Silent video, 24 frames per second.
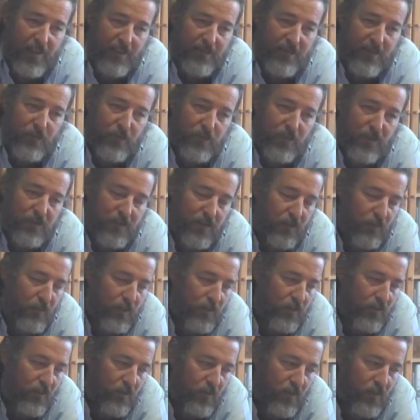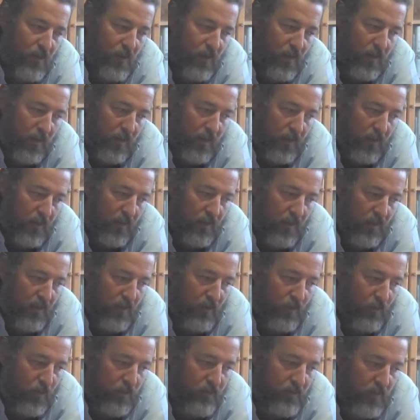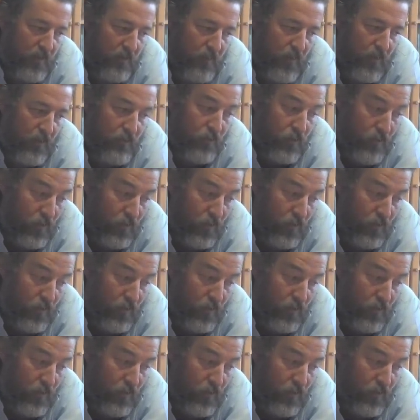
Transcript: at Tenuta San Guido, I was very proud to